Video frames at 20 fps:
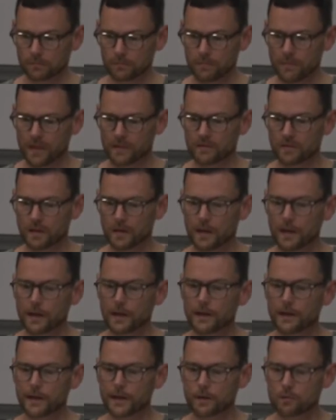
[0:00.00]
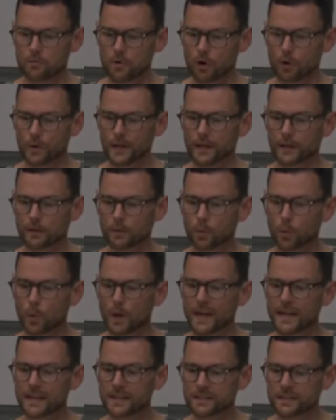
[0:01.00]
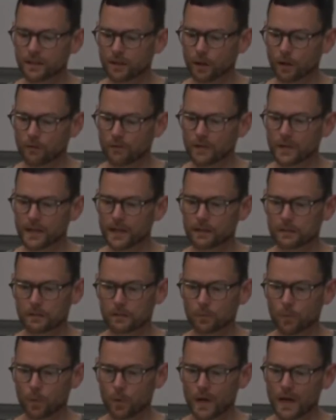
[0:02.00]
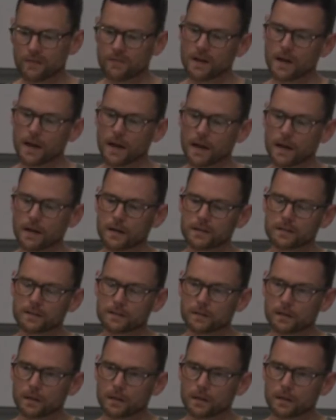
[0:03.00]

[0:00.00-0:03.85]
that the heroic wager of the interwar avant-gardes